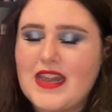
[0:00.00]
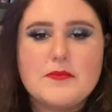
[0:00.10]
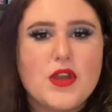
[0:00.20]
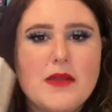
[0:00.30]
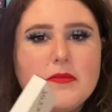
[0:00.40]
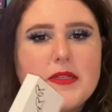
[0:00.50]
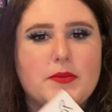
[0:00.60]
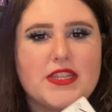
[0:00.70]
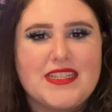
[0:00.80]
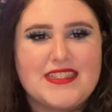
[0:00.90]
probably
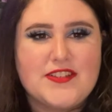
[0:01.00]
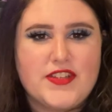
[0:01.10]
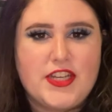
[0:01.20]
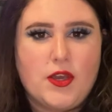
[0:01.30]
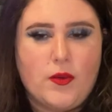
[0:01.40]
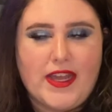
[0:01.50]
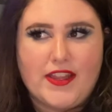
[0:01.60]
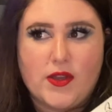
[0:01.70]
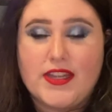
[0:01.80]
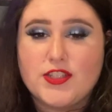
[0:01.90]
put this in a video a while
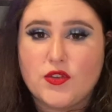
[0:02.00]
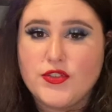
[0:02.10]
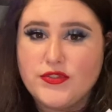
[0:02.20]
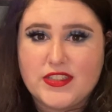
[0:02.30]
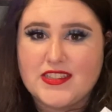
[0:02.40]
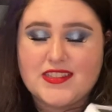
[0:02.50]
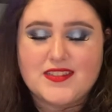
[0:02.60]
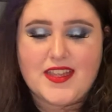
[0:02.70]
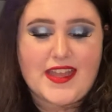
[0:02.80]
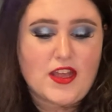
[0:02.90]
ago. I don't use
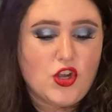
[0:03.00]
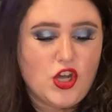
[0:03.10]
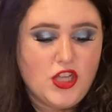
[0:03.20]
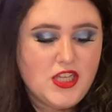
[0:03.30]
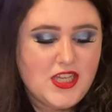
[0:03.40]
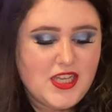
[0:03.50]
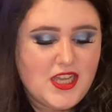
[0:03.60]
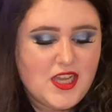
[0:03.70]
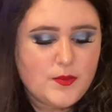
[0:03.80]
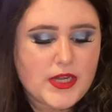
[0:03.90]
this like at all,
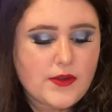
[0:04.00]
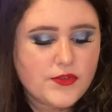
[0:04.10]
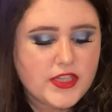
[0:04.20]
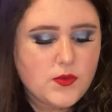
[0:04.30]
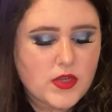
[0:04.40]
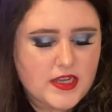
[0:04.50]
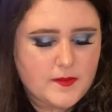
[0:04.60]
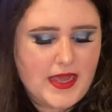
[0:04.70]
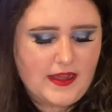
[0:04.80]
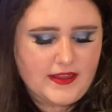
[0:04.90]
but I really wanted
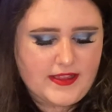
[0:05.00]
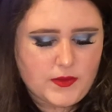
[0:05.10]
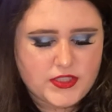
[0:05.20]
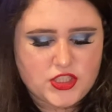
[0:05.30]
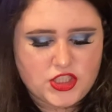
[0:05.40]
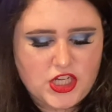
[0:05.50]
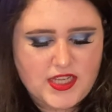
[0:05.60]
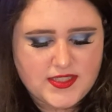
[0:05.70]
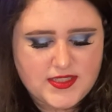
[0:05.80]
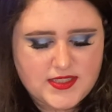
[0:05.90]
a palette that was
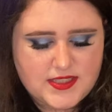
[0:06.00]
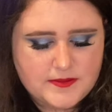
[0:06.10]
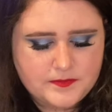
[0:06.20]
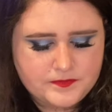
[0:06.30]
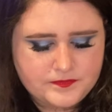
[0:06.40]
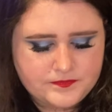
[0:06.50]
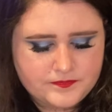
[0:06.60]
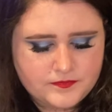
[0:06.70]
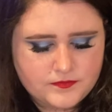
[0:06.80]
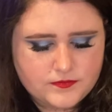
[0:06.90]
just
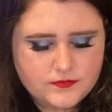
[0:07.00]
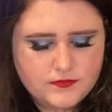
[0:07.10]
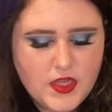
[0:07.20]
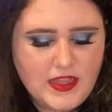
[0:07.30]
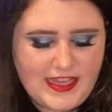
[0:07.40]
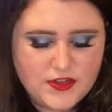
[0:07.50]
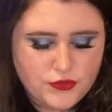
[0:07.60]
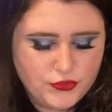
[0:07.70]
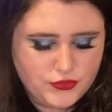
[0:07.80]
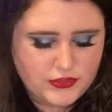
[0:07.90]
like
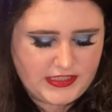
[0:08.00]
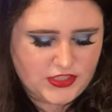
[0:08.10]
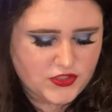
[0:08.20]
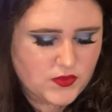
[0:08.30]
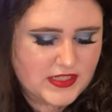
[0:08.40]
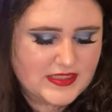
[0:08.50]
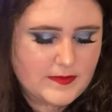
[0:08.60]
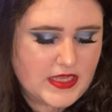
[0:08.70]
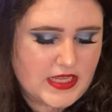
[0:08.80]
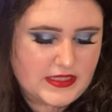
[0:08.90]
neutrals. I just wanted
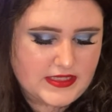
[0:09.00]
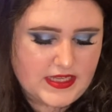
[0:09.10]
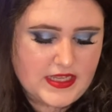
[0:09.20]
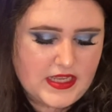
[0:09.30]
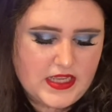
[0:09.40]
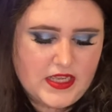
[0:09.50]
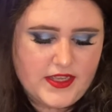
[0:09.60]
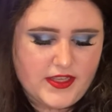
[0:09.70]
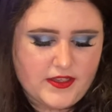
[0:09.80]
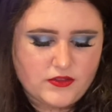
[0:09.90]
something easy.
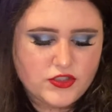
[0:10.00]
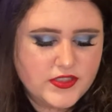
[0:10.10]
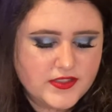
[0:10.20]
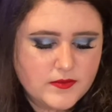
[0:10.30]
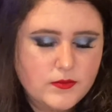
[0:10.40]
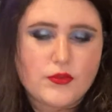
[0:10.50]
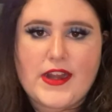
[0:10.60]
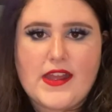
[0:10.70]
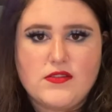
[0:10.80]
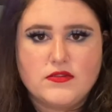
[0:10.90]
You know, just some
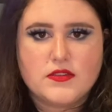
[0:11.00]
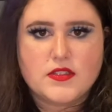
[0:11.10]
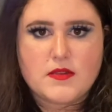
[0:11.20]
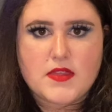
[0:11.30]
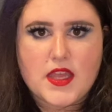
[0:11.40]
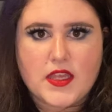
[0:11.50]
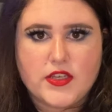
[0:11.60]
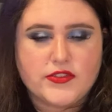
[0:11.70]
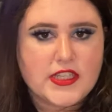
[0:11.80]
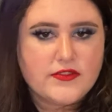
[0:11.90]
browns, something I
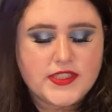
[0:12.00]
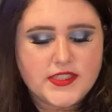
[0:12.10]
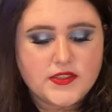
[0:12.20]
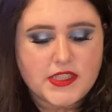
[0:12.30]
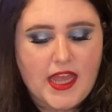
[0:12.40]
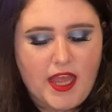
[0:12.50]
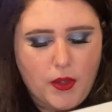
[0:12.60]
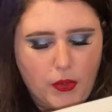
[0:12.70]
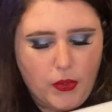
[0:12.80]
could use every single day.